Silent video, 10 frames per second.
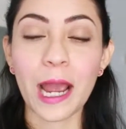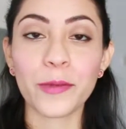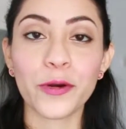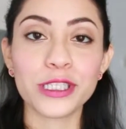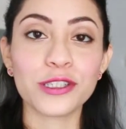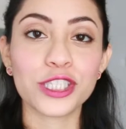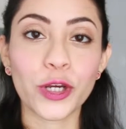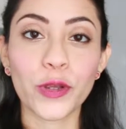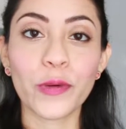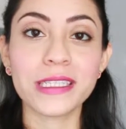I'm going to
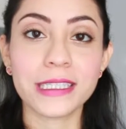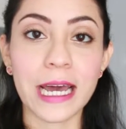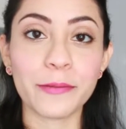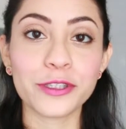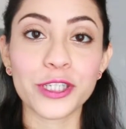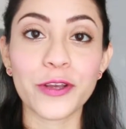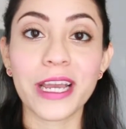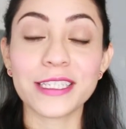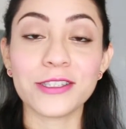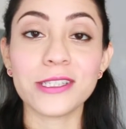show you a demo so you
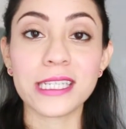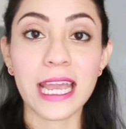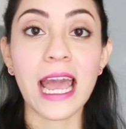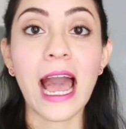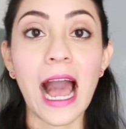get to see